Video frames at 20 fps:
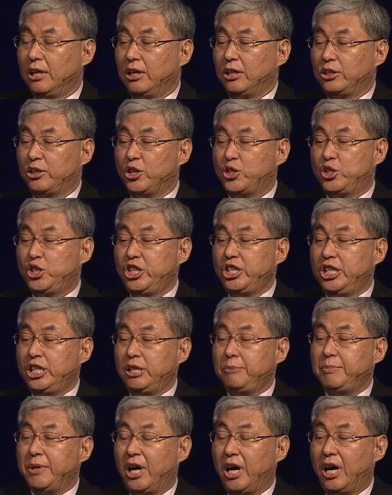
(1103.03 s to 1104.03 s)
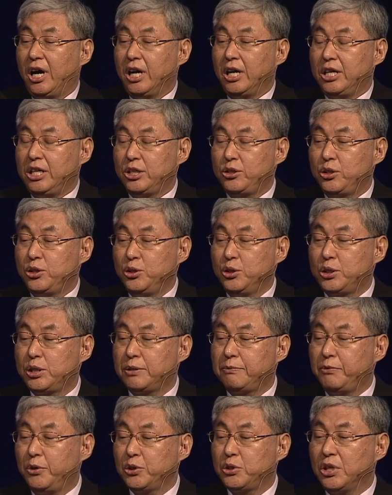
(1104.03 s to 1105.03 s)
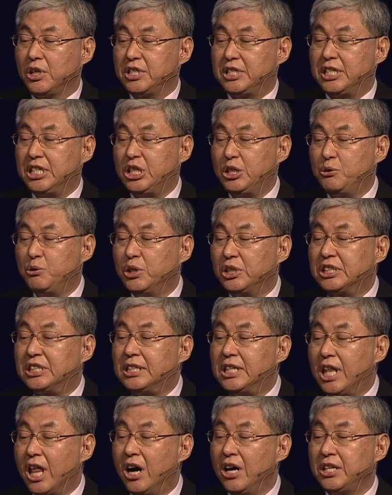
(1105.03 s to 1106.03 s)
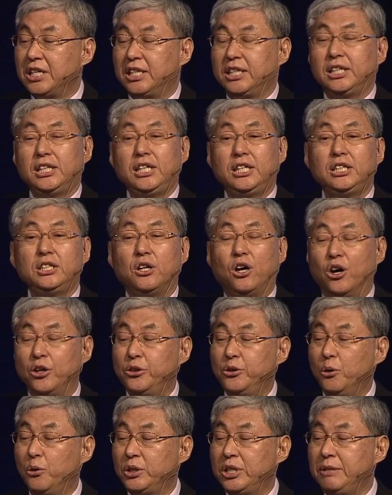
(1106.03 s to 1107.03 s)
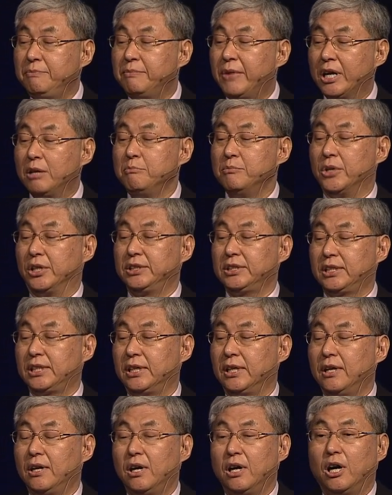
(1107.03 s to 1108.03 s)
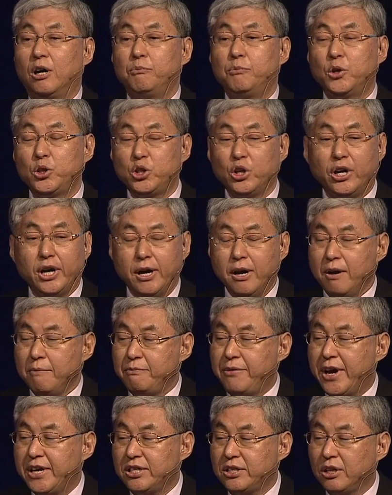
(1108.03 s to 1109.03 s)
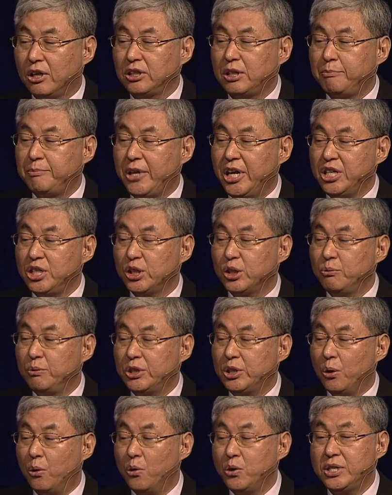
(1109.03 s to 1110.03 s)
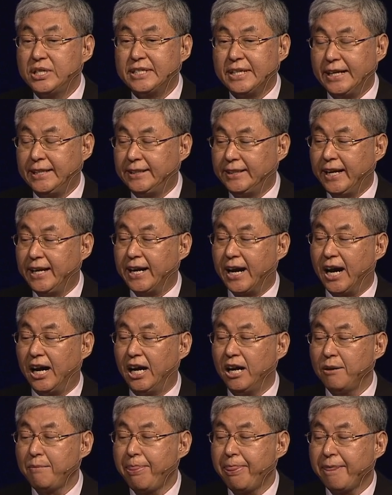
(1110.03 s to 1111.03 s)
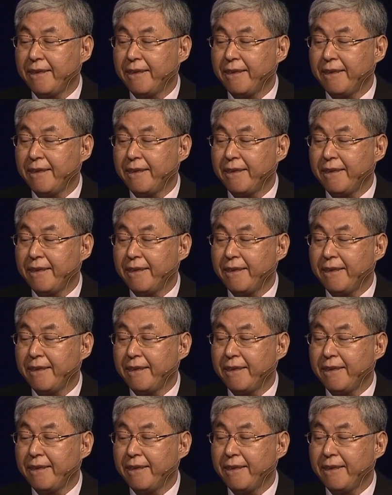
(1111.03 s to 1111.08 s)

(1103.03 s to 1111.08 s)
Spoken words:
The chip is used for the secured learning in unknown environment for the fast adaptation with on-site data.